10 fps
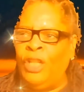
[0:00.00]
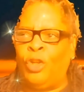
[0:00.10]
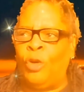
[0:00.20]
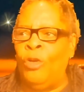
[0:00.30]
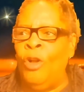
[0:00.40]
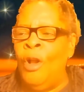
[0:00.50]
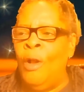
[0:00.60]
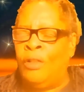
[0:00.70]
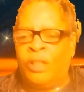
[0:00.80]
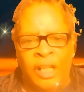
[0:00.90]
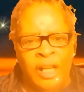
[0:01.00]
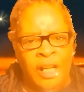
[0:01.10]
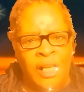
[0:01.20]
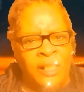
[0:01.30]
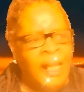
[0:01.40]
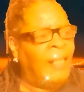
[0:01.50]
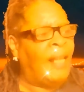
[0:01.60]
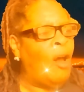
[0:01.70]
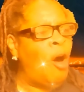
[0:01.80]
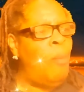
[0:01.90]
for you to teach your
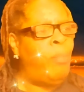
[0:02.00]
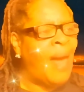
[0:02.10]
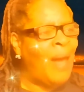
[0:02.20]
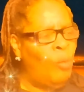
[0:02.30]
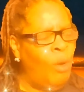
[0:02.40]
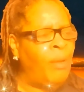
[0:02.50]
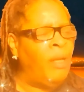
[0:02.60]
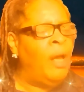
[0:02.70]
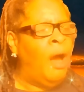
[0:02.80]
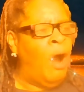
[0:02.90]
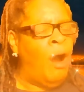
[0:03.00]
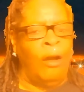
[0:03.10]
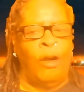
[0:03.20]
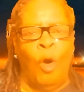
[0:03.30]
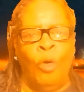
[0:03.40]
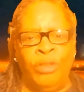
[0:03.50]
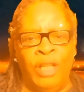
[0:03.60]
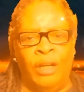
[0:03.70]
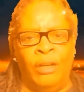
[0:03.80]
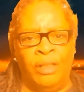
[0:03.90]
sons that all black women are
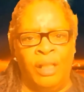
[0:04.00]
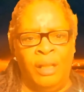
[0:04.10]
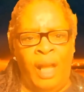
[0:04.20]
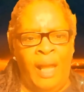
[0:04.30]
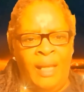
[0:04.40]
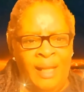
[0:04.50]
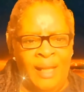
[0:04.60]
gold diggers and,